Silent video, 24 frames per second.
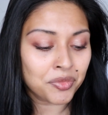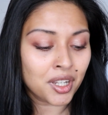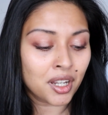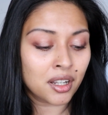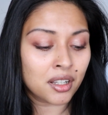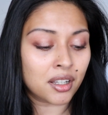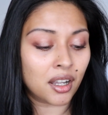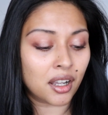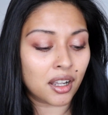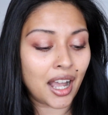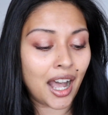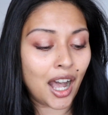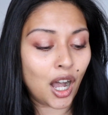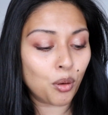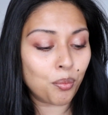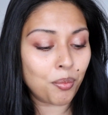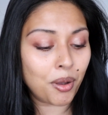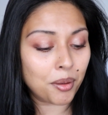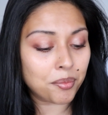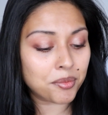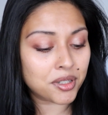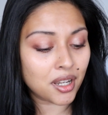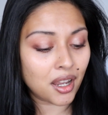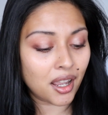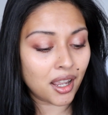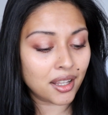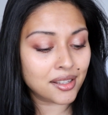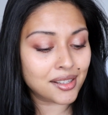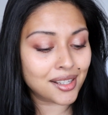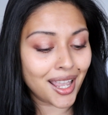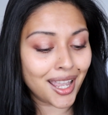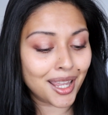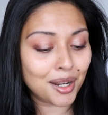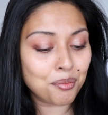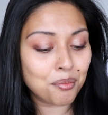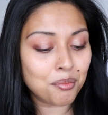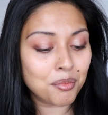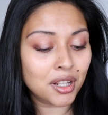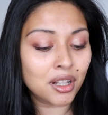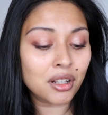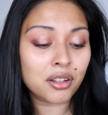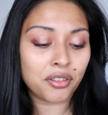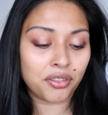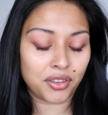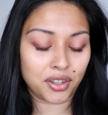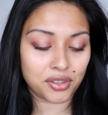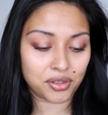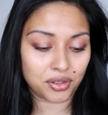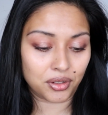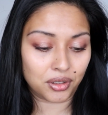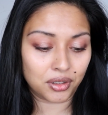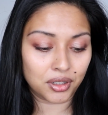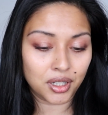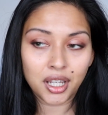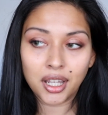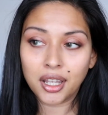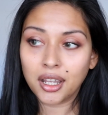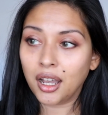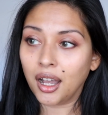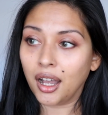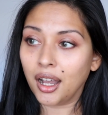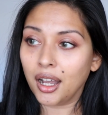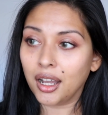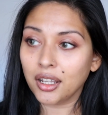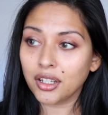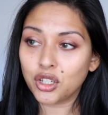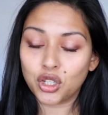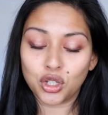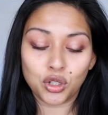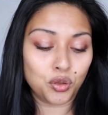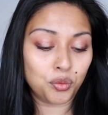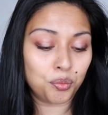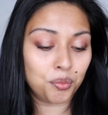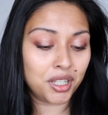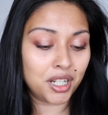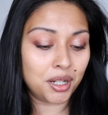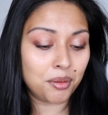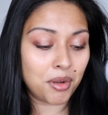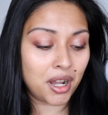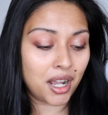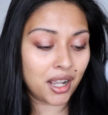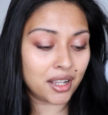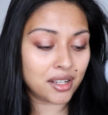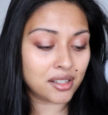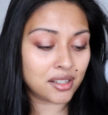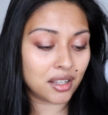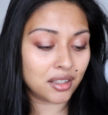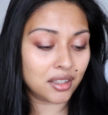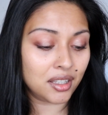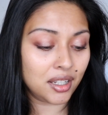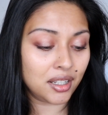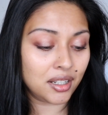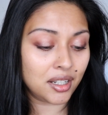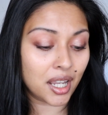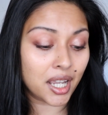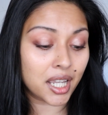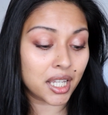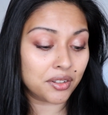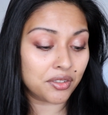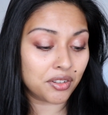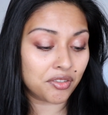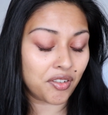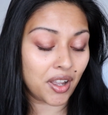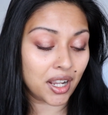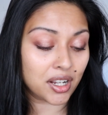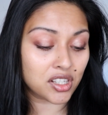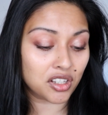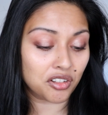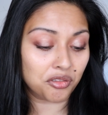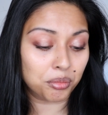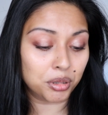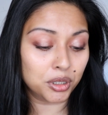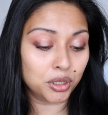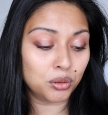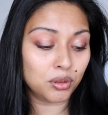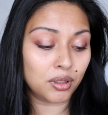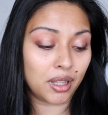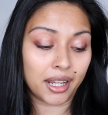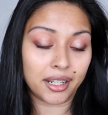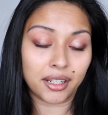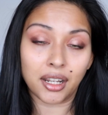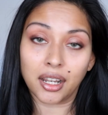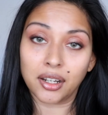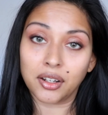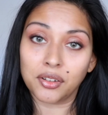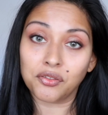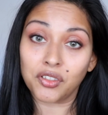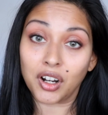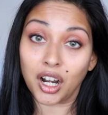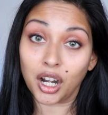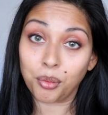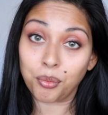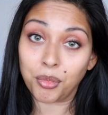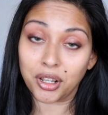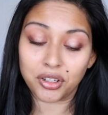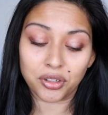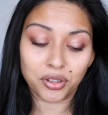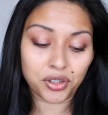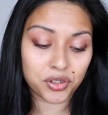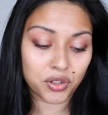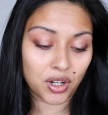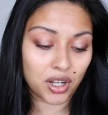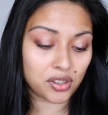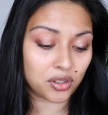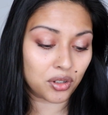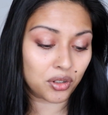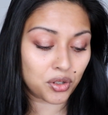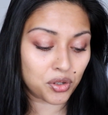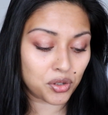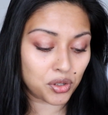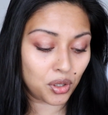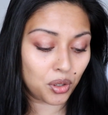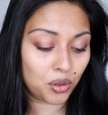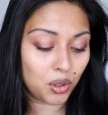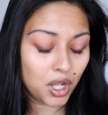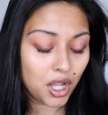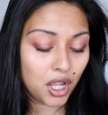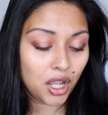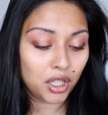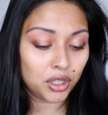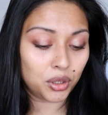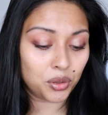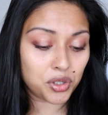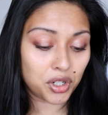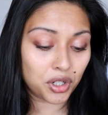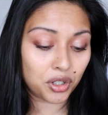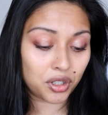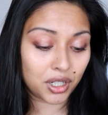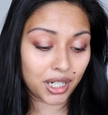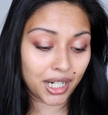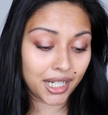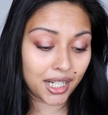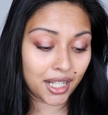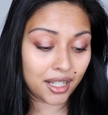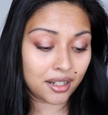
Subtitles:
Cacao peptides and milk thistle to minimize the negative effects of blue light and environmental stressors. So those are great.